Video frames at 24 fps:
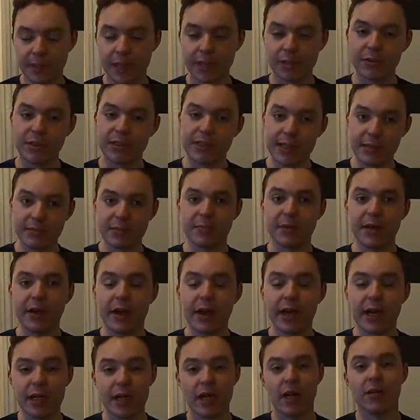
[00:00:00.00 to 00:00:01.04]
because we seem to be
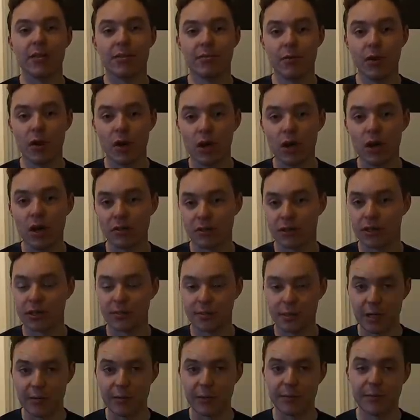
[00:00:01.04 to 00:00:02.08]
going through a lot at
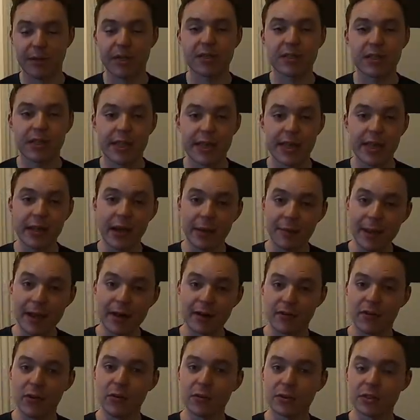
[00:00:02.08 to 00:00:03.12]
the moment because of the
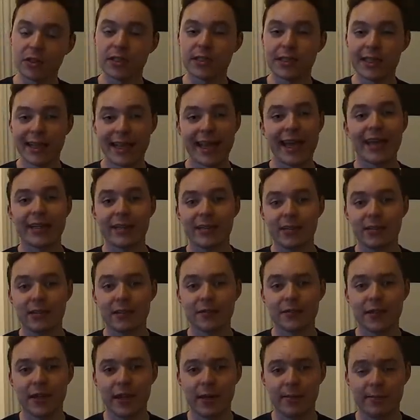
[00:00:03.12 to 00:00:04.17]
amount of horses and cattle on the
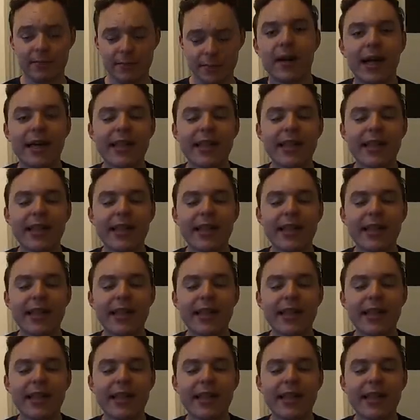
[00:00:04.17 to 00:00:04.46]
farm.